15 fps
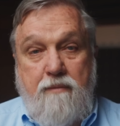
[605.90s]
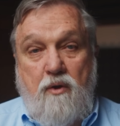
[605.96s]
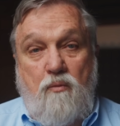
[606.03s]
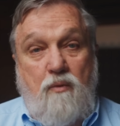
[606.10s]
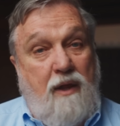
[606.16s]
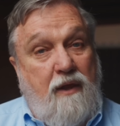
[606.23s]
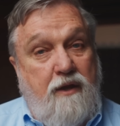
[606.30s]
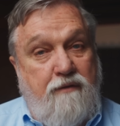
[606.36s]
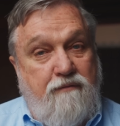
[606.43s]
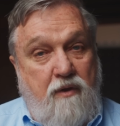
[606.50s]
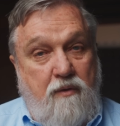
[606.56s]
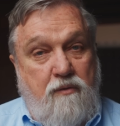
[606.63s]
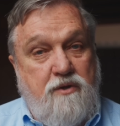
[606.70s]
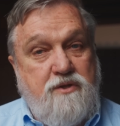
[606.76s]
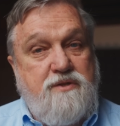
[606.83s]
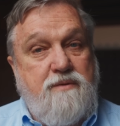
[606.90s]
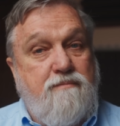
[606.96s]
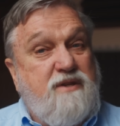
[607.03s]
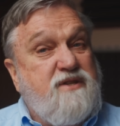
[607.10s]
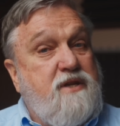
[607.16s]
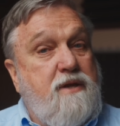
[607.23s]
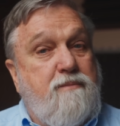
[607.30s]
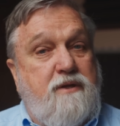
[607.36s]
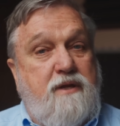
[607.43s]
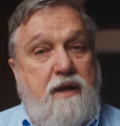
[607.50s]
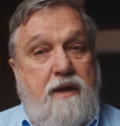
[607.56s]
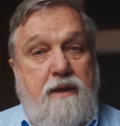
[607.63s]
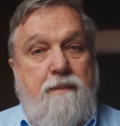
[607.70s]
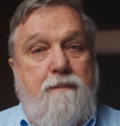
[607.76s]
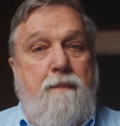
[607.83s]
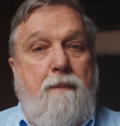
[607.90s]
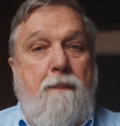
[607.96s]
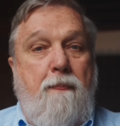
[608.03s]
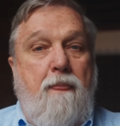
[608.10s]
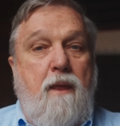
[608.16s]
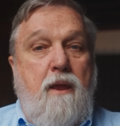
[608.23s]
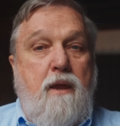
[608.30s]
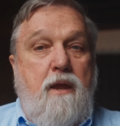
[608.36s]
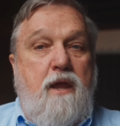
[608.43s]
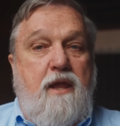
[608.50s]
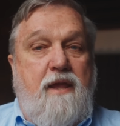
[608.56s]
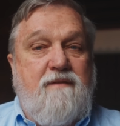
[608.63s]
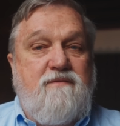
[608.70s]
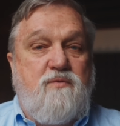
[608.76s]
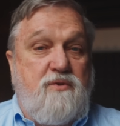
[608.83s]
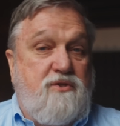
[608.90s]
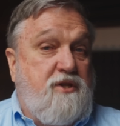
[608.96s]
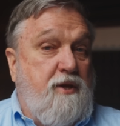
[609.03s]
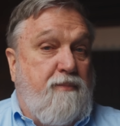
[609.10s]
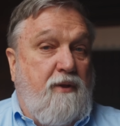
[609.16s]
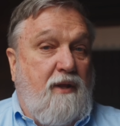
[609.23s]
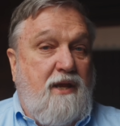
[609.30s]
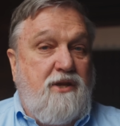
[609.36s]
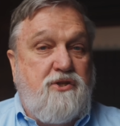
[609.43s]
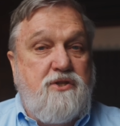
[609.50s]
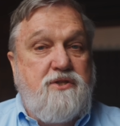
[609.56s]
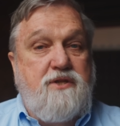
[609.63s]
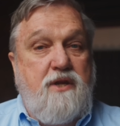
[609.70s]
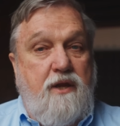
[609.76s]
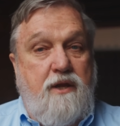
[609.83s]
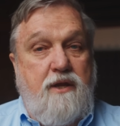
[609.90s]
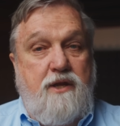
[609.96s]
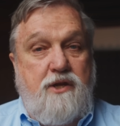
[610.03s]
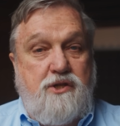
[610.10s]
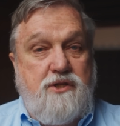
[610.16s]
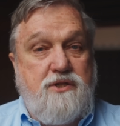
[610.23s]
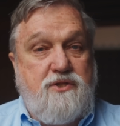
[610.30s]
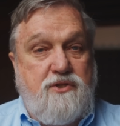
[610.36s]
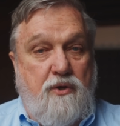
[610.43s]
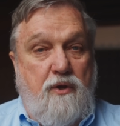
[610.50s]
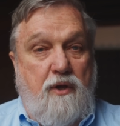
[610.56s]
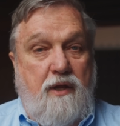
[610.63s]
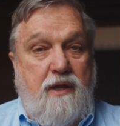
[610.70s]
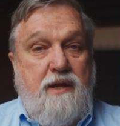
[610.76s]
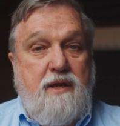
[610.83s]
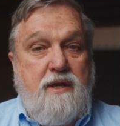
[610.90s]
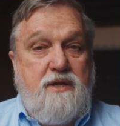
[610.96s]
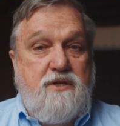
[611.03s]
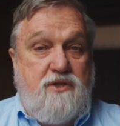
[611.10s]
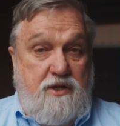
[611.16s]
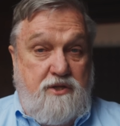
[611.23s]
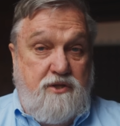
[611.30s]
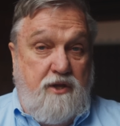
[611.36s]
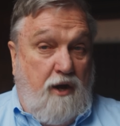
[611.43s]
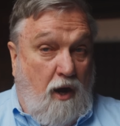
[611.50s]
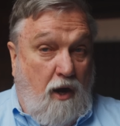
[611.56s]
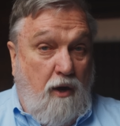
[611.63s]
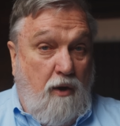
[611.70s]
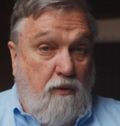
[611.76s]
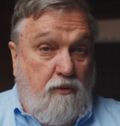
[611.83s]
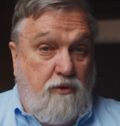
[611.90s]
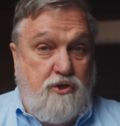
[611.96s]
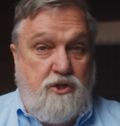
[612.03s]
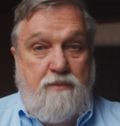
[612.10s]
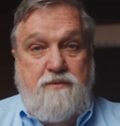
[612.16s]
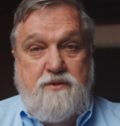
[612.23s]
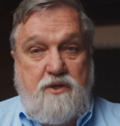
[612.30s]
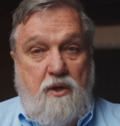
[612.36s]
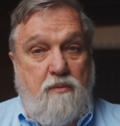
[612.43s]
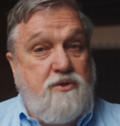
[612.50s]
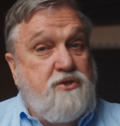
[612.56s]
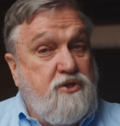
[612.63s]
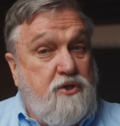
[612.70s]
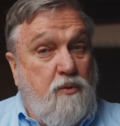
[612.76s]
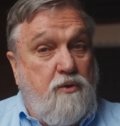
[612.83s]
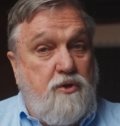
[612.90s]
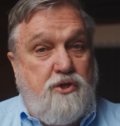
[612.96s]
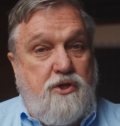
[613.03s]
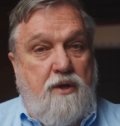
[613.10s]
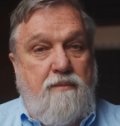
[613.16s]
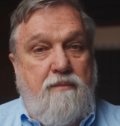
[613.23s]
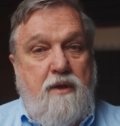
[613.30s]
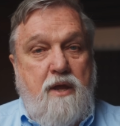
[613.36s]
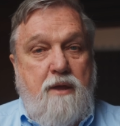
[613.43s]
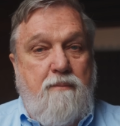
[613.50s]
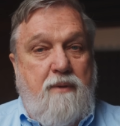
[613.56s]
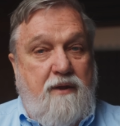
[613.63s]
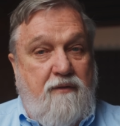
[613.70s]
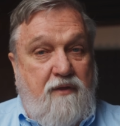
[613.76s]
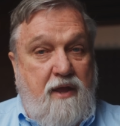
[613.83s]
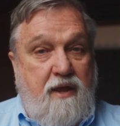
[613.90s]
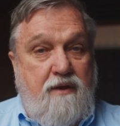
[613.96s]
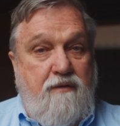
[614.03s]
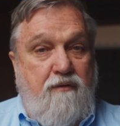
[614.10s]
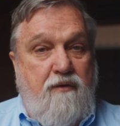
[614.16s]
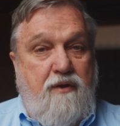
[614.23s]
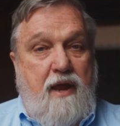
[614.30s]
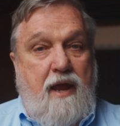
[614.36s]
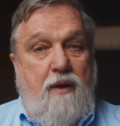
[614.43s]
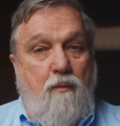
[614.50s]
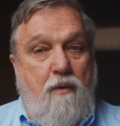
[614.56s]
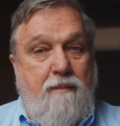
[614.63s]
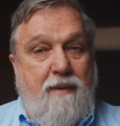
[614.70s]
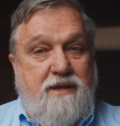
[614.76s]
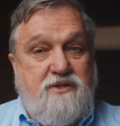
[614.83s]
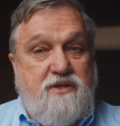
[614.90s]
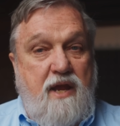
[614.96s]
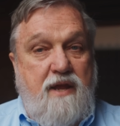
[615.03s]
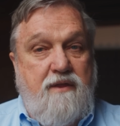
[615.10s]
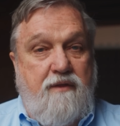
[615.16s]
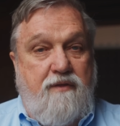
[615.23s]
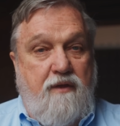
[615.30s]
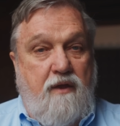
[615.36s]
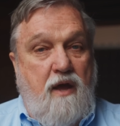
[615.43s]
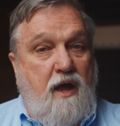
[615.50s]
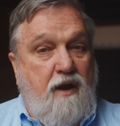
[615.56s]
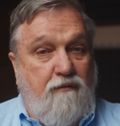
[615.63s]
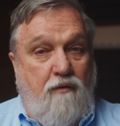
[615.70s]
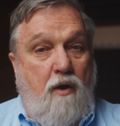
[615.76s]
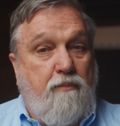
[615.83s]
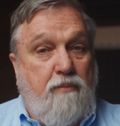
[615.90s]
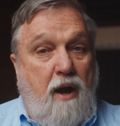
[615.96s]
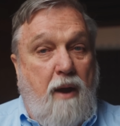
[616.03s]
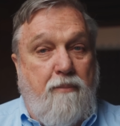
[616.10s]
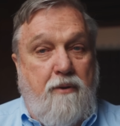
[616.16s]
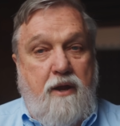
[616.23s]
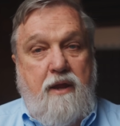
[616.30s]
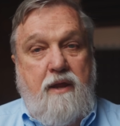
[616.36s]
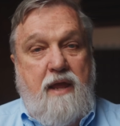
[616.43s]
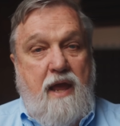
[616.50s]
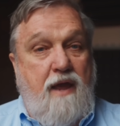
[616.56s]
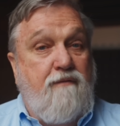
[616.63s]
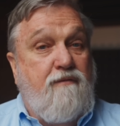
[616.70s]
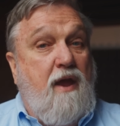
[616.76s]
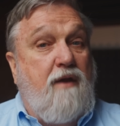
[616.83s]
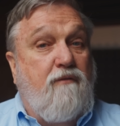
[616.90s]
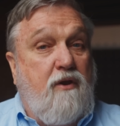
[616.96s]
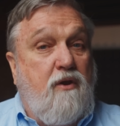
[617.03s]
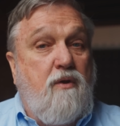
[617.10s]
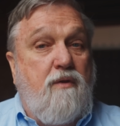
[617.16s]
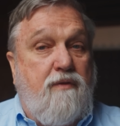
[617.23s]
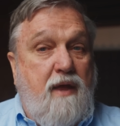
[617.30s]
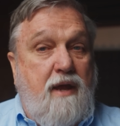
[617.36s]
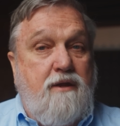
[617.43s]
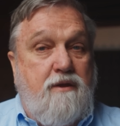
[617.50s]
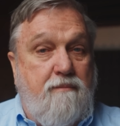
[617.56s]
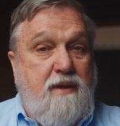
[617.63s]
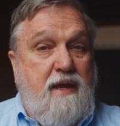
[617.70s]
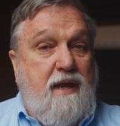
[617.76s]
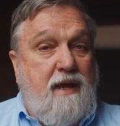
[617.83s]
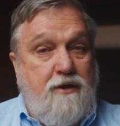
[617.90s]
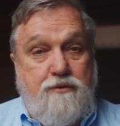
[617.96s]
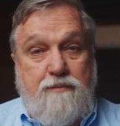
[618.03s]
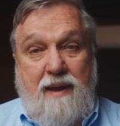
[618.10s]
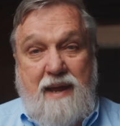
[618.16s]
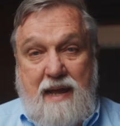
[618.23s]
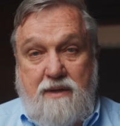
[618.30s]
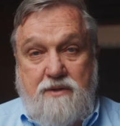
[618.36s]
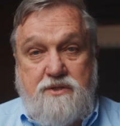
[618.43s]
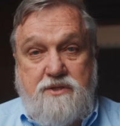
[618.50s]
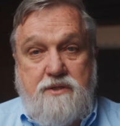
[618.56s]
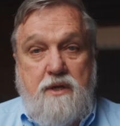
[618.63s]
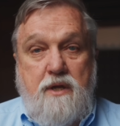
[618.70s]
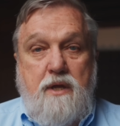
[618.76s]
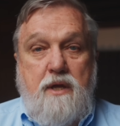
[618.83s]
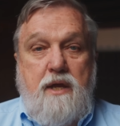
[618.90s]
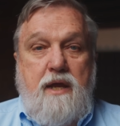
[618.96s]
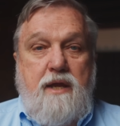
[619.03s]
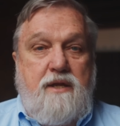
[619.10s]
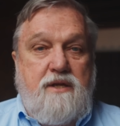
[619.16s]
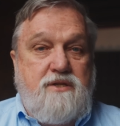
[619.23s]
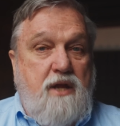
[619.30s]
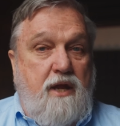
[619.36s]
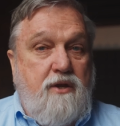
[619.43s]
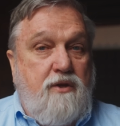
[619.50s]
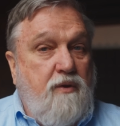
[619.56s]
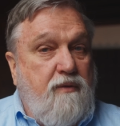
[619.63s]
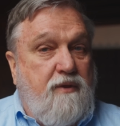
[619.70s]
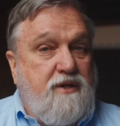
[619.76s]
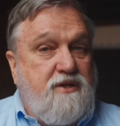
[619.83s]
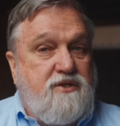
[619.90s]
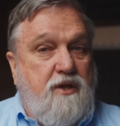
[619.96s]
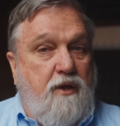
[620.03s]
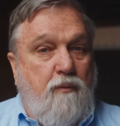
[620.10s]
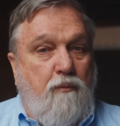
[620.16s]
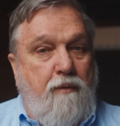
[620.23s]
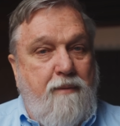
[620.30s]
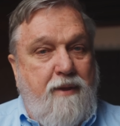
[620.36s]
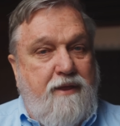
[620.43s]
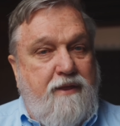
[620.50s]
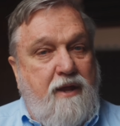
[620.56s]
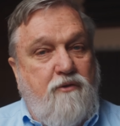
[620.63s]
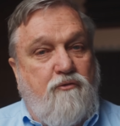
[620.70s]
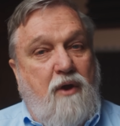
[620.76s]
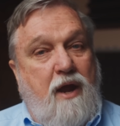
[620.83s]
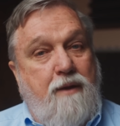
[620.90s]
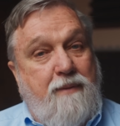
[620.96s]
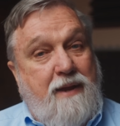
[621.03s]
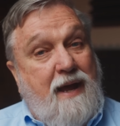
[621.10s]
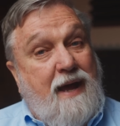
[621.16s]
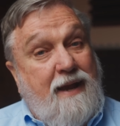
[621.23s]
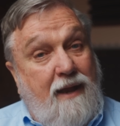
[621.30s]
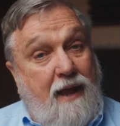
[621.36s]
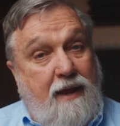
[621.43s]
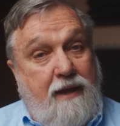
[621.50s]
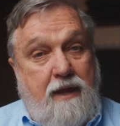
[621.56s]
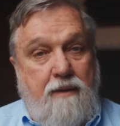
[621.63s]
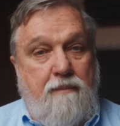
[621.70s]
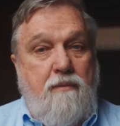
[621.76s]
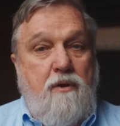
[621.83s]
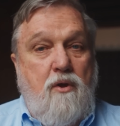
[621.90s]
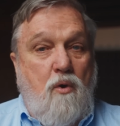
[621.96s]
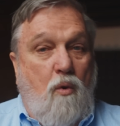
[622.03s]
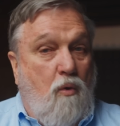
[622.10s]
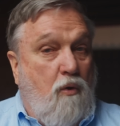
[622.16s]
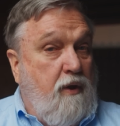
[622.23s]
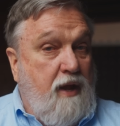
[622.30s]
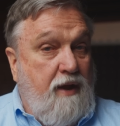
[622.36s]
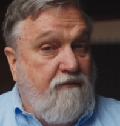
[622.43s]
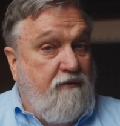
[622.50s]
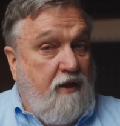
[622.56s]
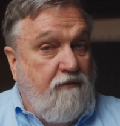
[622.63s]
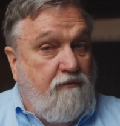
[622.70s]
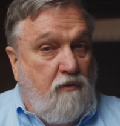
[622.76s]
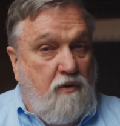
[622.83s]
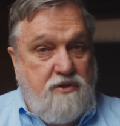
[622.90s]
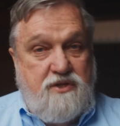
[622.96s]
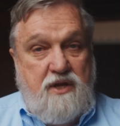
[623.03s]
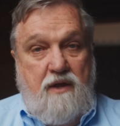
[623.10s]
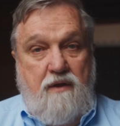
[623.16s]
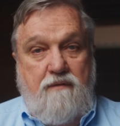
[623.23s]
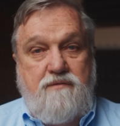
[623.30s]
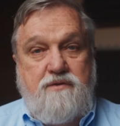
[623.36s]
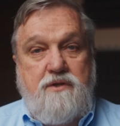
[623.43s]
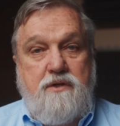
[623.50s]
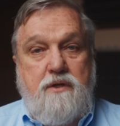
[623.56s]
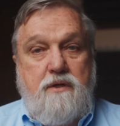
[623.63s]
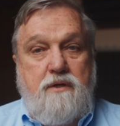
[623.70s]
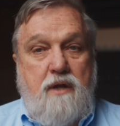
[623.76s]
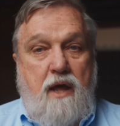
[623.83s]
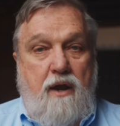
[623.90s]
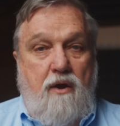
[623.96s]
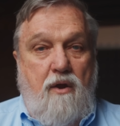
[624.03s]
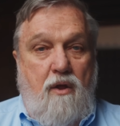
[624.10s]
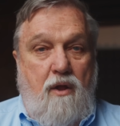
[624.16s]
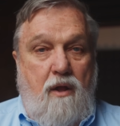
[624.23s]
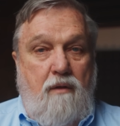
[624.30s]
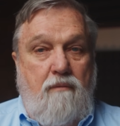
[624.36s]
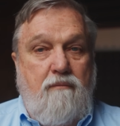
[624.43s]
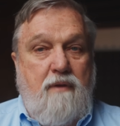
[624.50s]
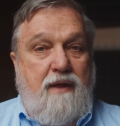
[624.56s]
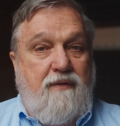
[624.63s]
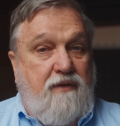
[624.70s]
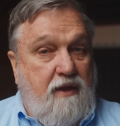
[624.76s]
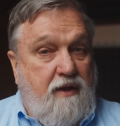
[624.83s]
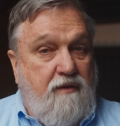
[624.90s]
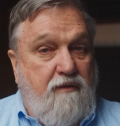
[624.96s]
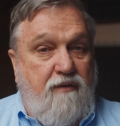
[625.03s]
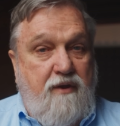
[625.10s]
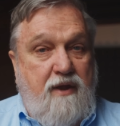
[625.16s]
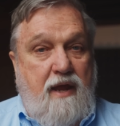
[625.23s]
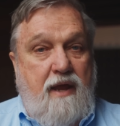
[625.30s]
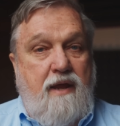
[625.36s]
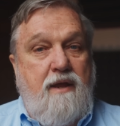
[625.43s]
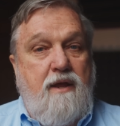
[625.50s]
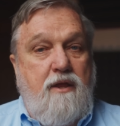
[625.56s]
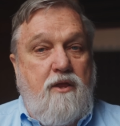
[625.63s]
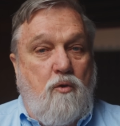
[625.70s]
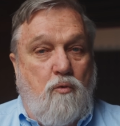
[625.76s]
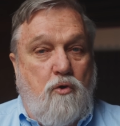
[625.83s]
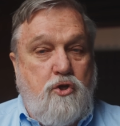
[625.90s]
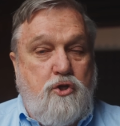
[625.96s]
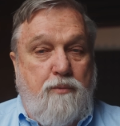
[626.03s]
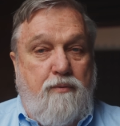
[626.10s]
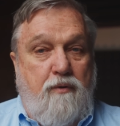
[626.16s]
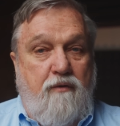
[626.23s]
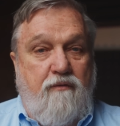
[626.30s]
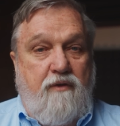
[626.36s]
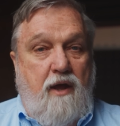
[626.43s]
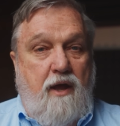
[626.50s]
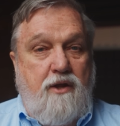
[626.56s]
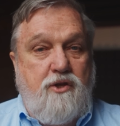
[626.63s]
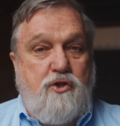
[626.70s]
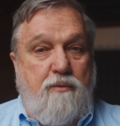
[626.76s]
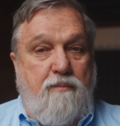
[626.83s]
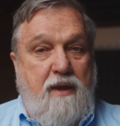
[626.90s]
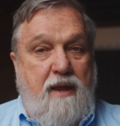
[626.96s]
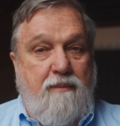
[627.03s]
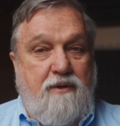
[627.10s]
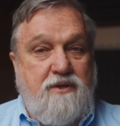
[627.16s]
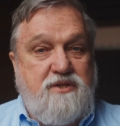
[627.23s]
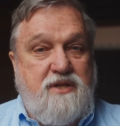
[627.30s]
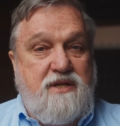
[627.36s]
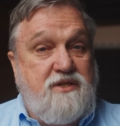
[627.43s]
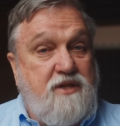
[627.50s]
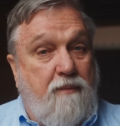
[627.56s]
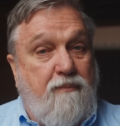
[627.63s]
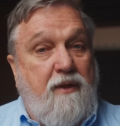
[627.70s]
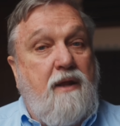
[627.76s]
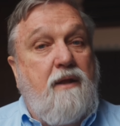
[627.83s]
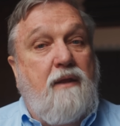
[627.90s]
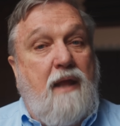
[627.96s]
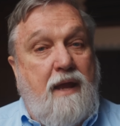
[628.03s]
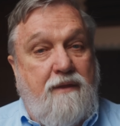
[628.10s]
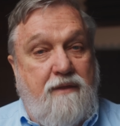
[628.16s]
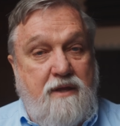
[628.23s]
mere relative owners, must imitate him. He gives with stipulations and conditions, certainly, such that our ownership is always stewardship. But at the end of the day, we may say that the God of all property gave every good thing to me and to my house. He does not do this so that we may then try to be unlike him, hoarding everything for ourselves. Not at all. At the end of the day, the worshiper of God should be able to say something like